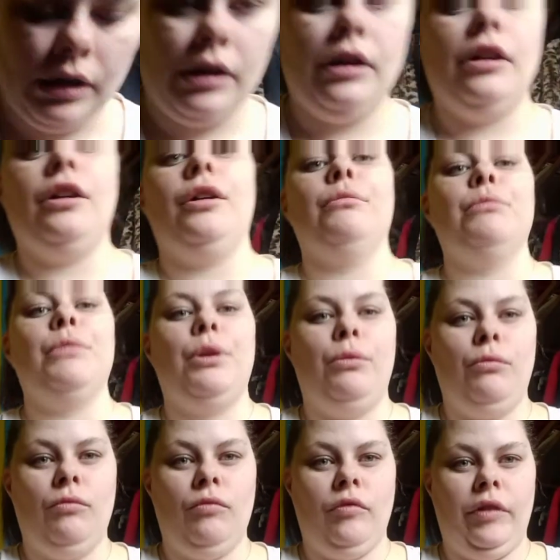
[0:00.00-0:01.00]
um
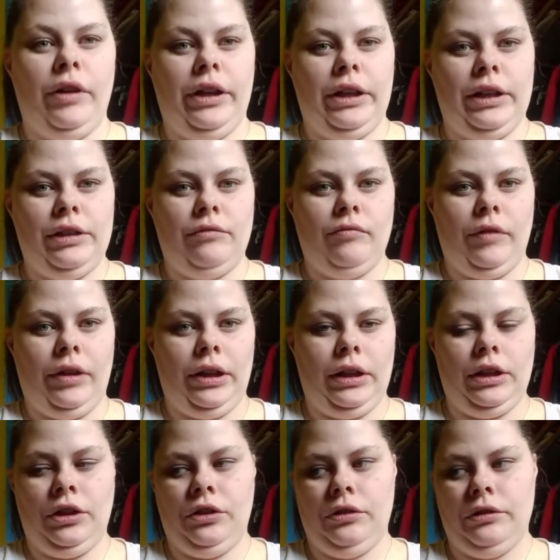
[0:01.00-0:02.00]
really
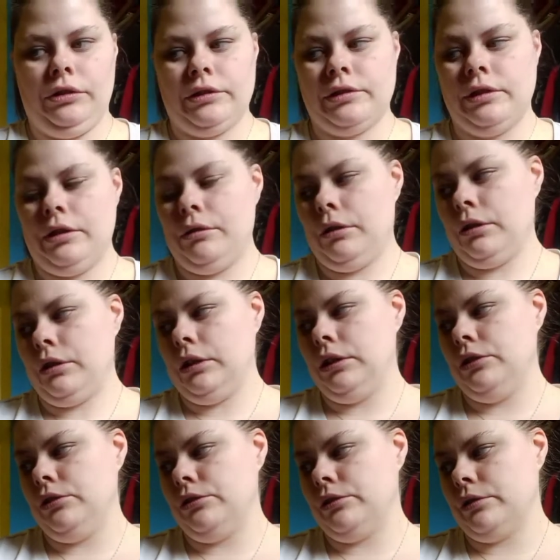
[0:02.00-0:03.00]
really good so i'm
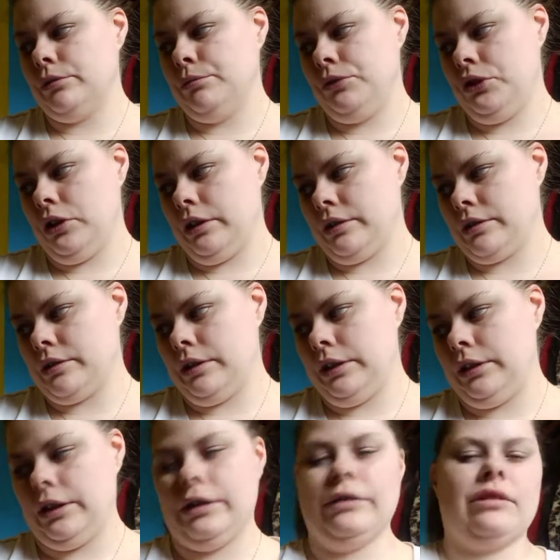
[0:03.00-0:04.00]
gonna do some
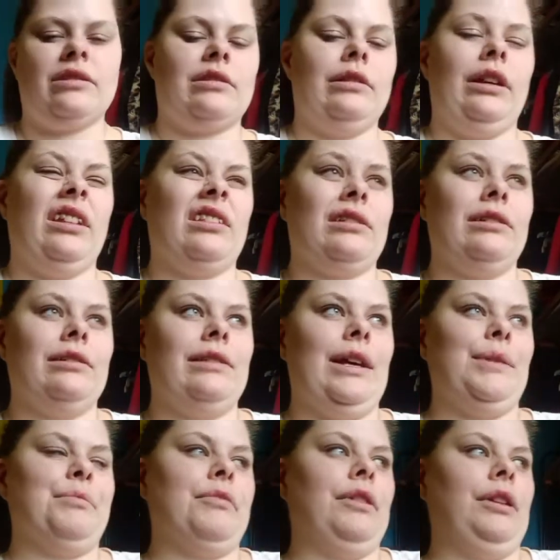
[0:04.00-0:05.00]
dusting downstairs because
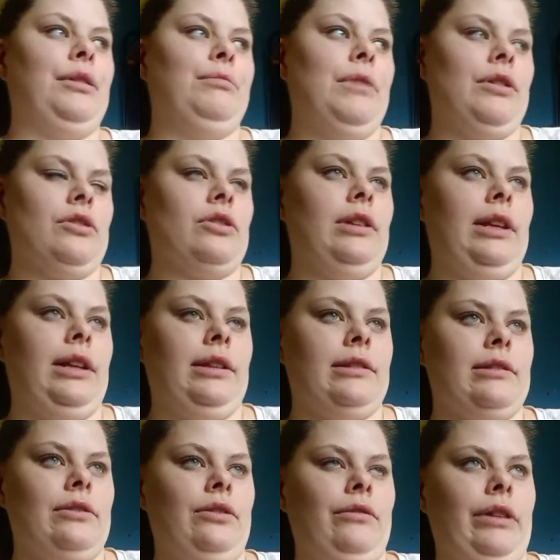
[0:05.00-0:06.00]
that pretty much
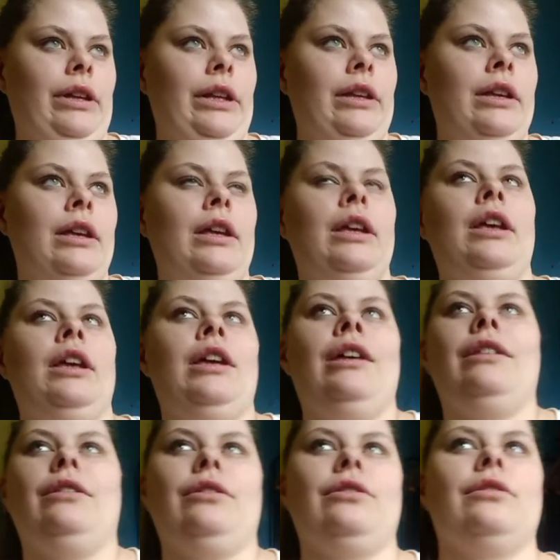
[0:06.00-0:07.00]
needs doing
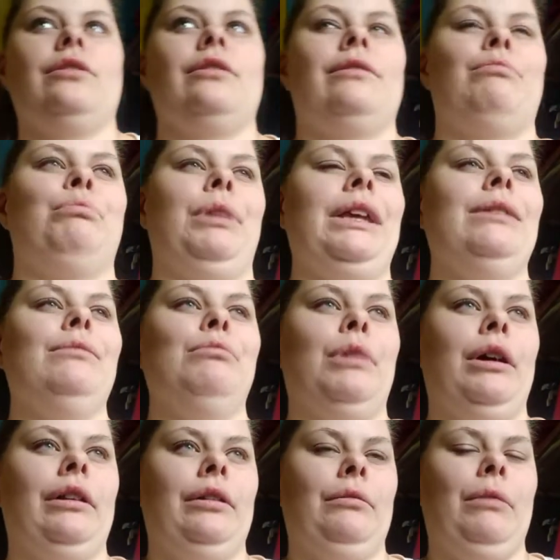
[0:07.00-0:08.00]
the bin
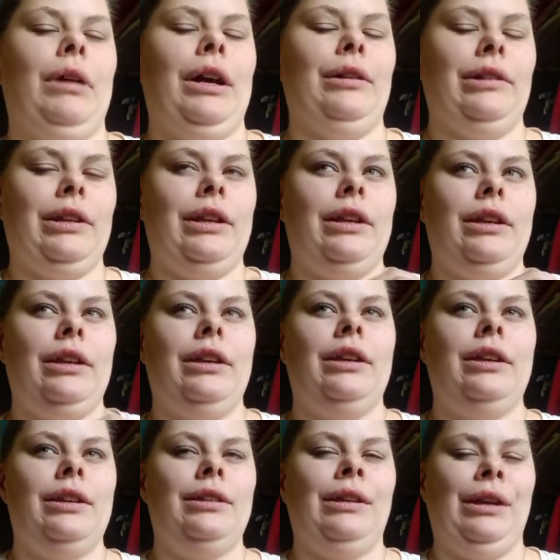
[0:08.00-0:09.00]
by the way
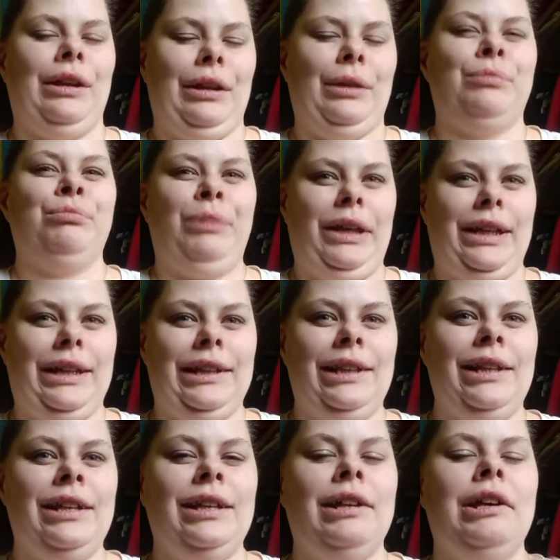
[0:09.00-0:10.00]
the
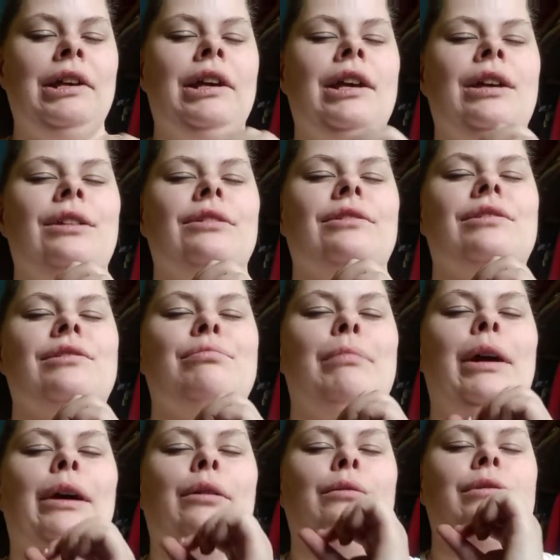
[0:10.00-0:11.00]
bin
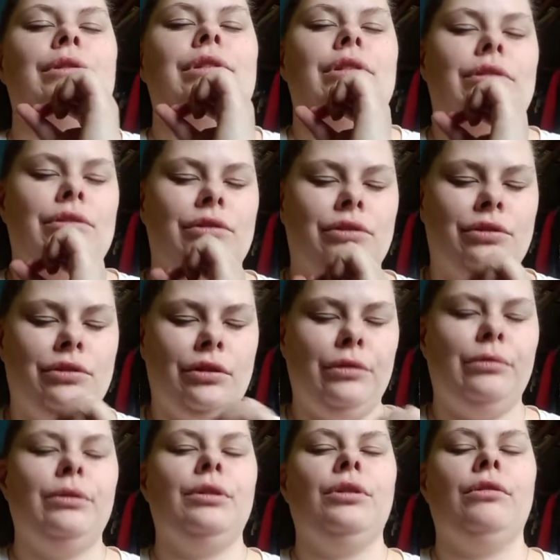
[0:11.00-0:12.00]
smells
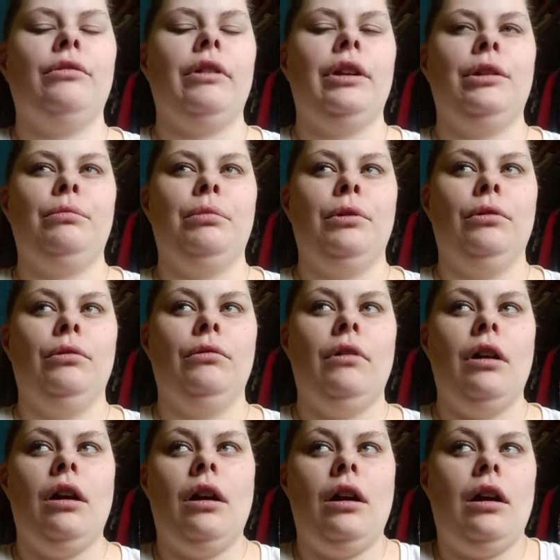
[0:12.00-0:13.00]
so incredible